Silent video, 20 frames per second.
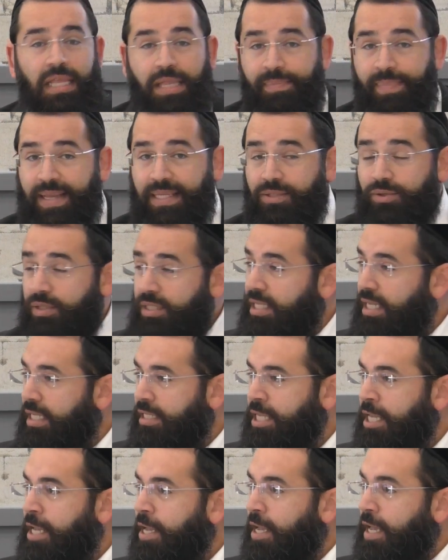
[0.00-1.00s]
The pasuk
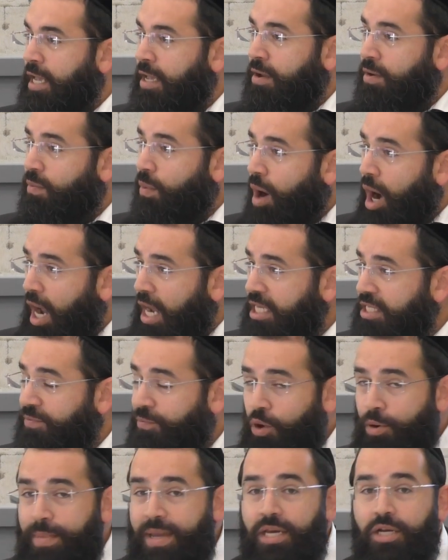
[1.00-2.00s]
says a wise
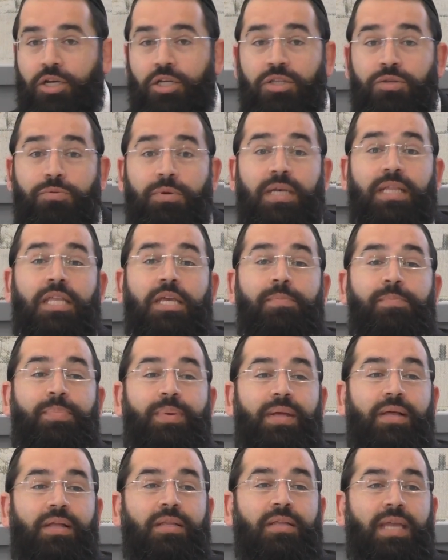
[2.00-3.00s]
woman could really
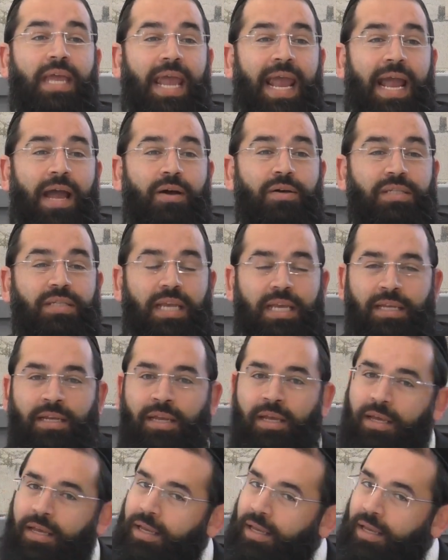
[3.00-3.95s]
build a house, and